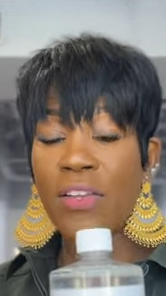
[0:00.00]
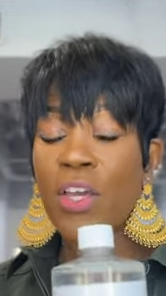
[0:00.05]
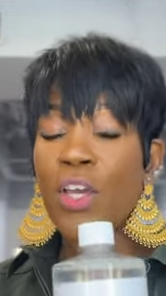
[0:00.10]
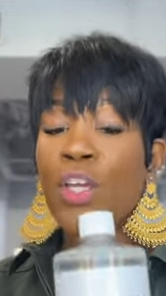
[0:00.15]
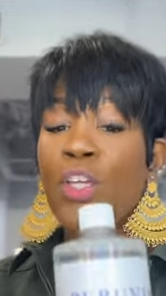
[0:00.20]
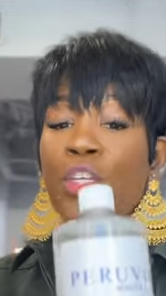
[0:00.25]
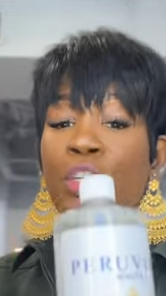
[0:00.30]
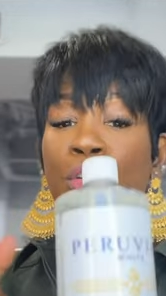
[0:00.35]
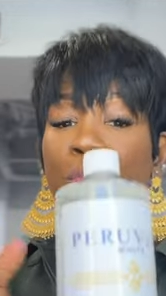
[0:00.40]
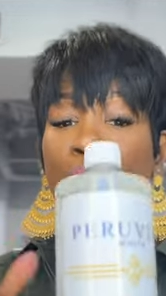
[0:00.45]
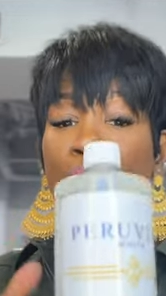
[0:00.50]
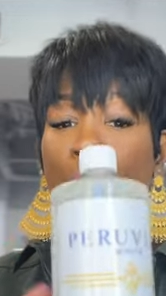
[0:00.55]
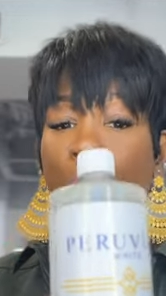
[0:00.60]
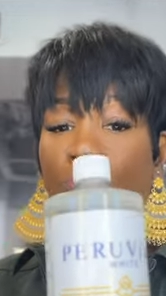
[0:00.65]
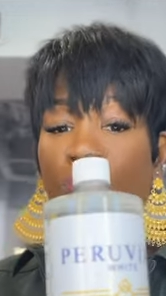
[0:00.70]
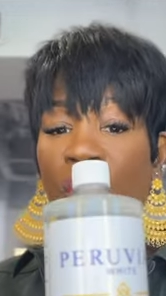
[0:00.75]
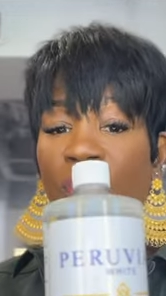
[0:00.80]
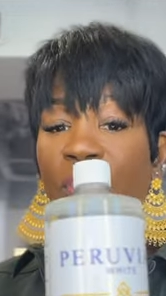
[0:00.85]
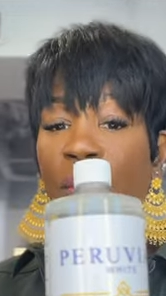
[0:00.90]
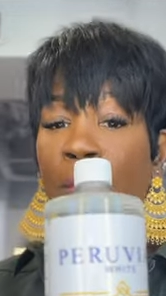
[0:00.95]
you
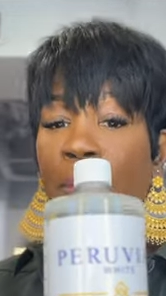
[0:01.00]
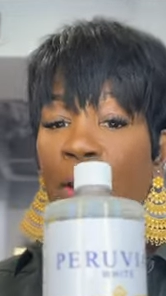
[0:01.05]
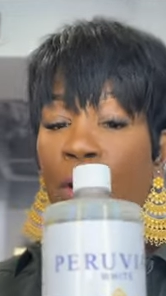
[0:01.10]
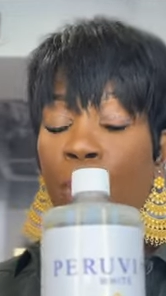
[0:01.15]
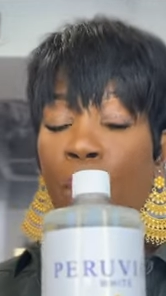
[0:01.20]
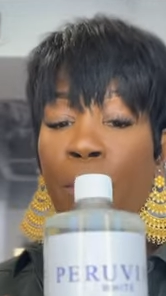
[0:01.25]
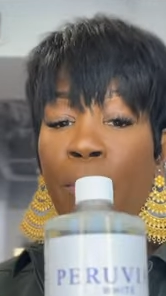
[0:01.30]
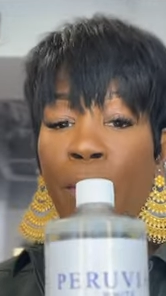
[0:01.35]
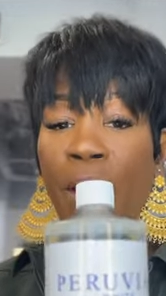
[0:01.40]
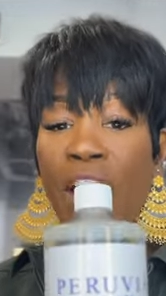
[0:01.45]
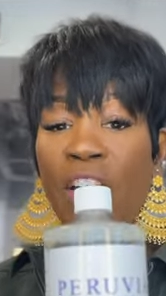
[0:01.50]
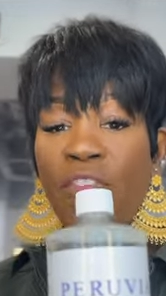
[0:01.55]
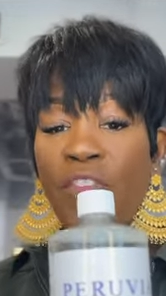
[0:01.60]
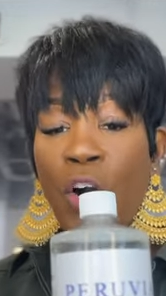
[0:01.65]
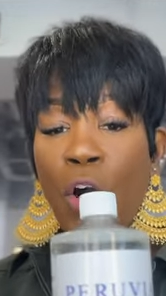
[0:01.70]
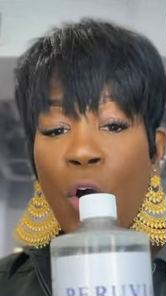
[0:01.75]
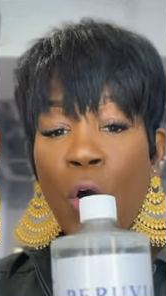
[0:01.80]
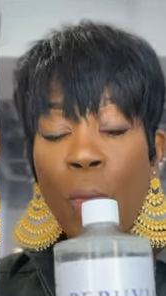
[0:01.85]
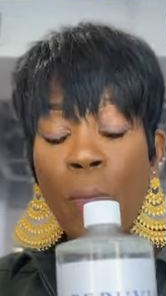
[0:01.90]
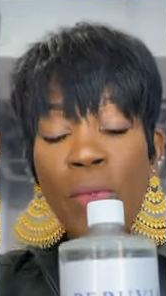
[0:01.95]
want the Miracle Braid
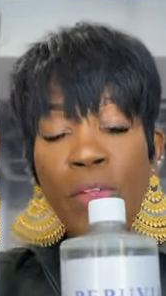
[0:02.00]
Foam